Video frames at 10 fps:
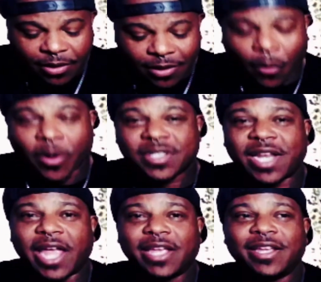Or it's
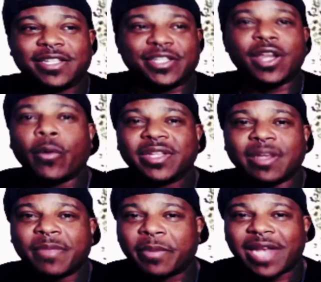like it's knowing
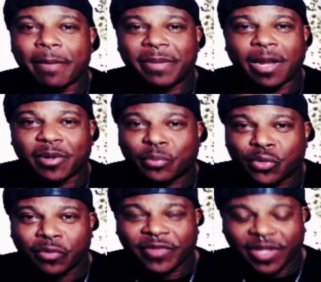something but not being able to
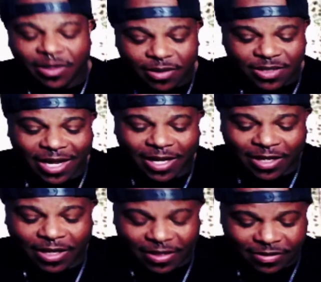prove it. It's like
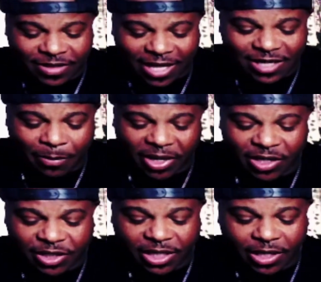it's that type of
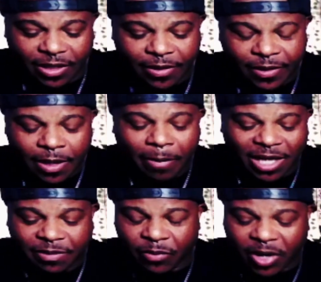energy here.
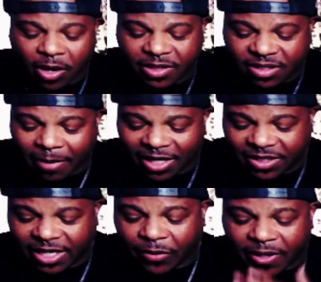Possibly in regards to somebody's
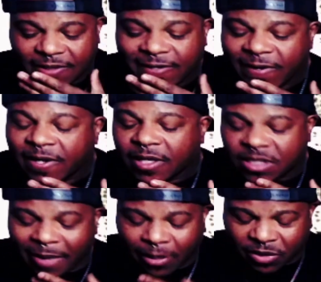secrets.
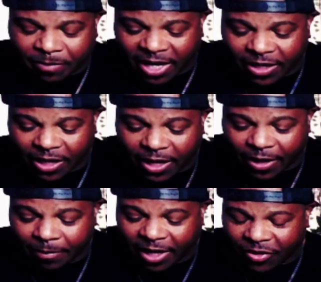Somebody was being
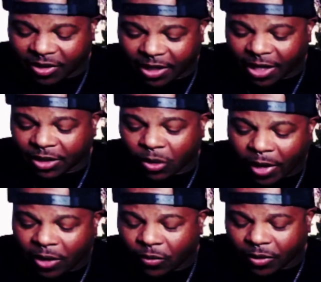either
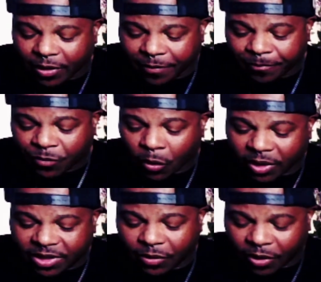unloyal
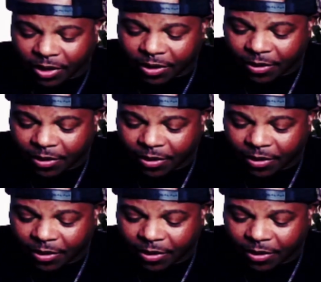or